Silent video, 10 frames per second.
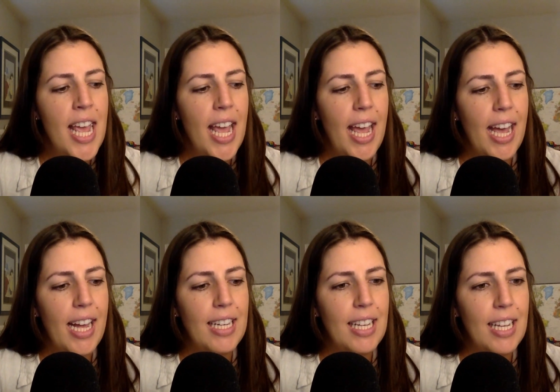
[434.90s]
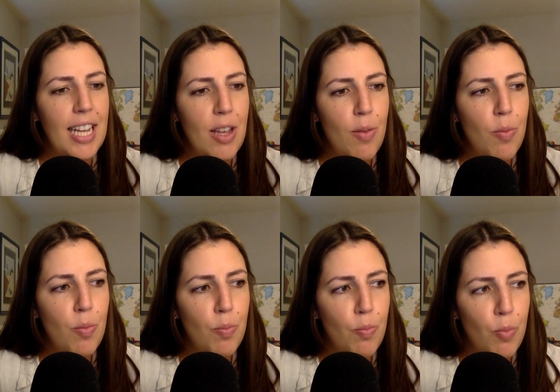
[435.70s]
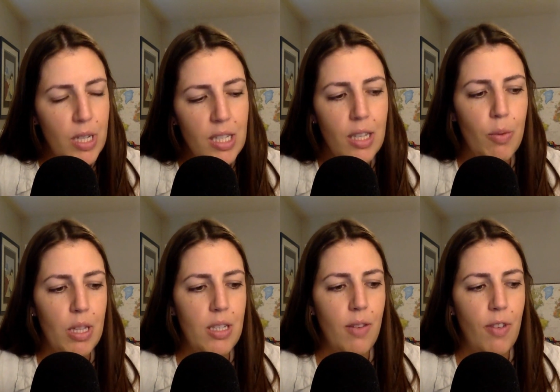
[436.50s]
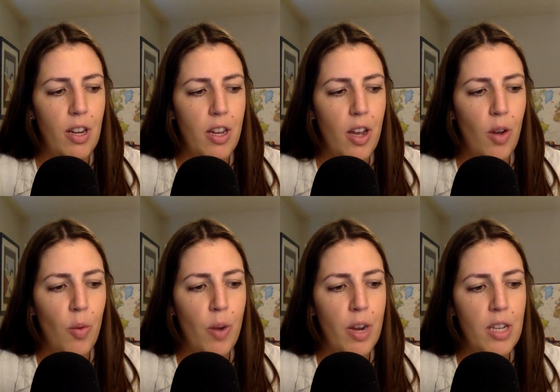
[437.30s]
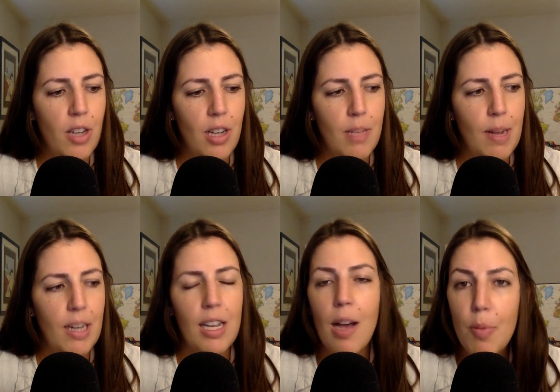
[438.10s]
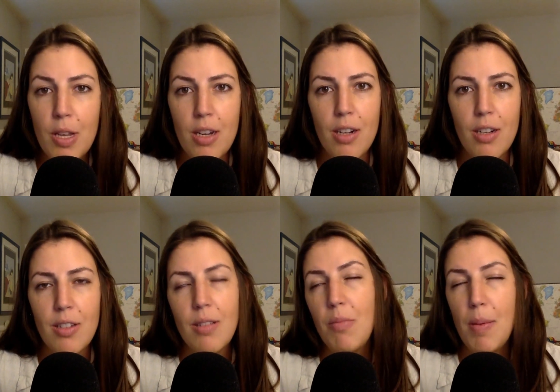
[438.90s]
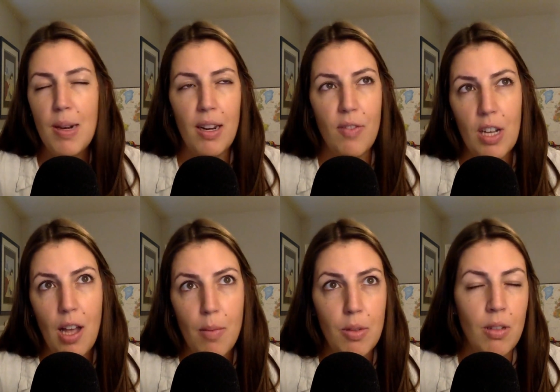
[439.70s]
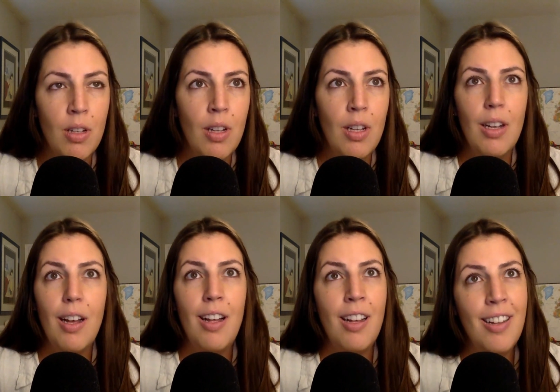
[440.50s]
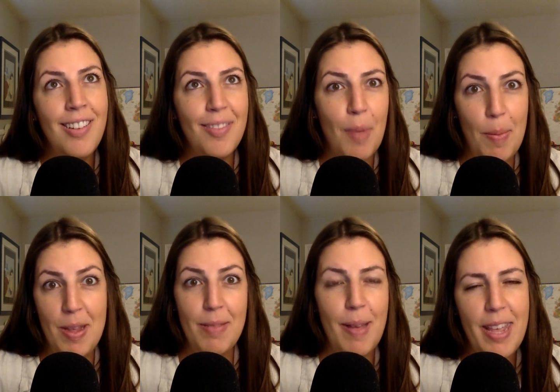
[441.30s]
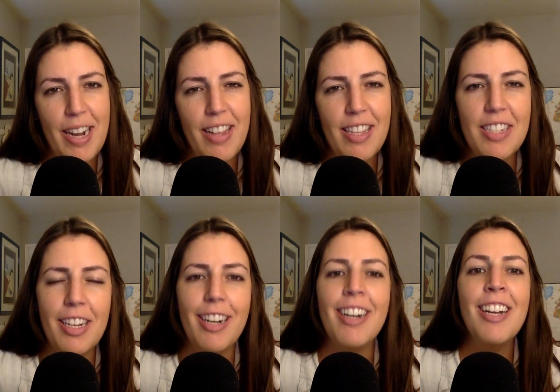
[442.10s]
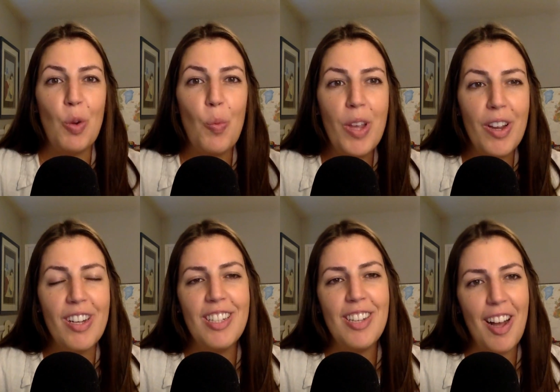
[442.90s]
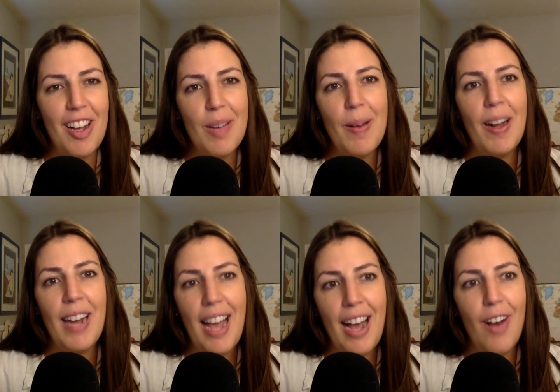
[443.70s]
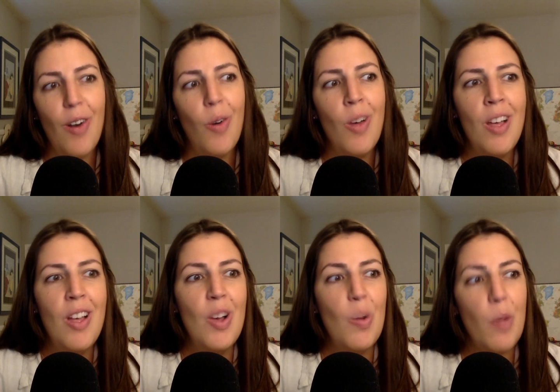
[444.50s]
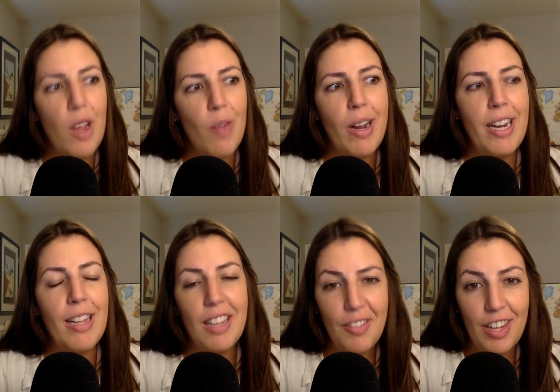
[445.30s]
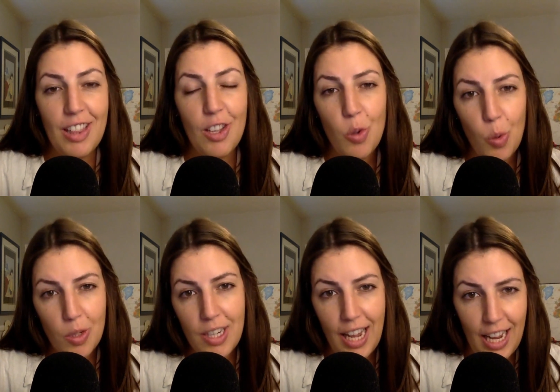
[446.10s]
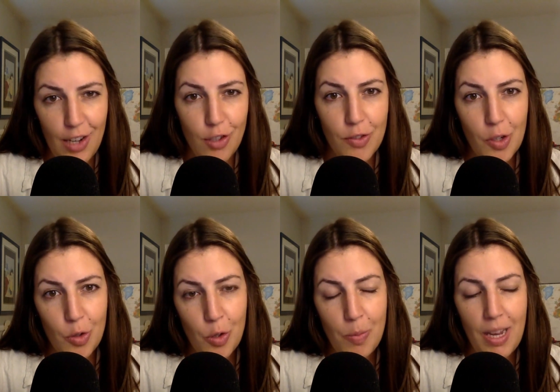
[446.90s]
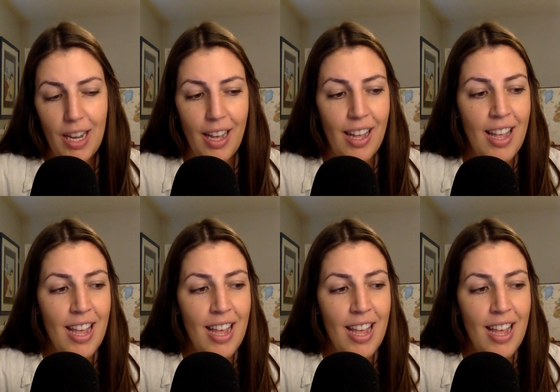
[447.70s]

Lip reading: And he recently released a video where he talked about in a couple years, maybe not even a couple, maybe by the end of this year, we are going to talk about how we are right now living in the golden age of social media